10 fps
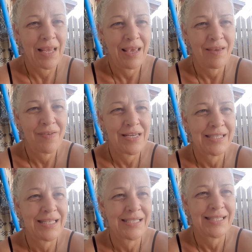Heaven
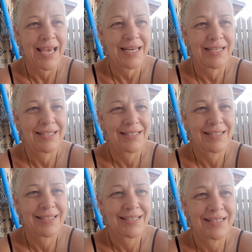is inside.
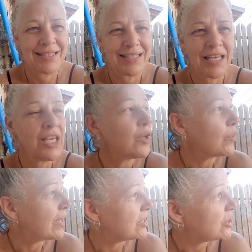You
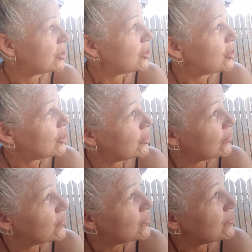get to
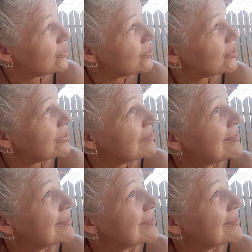choose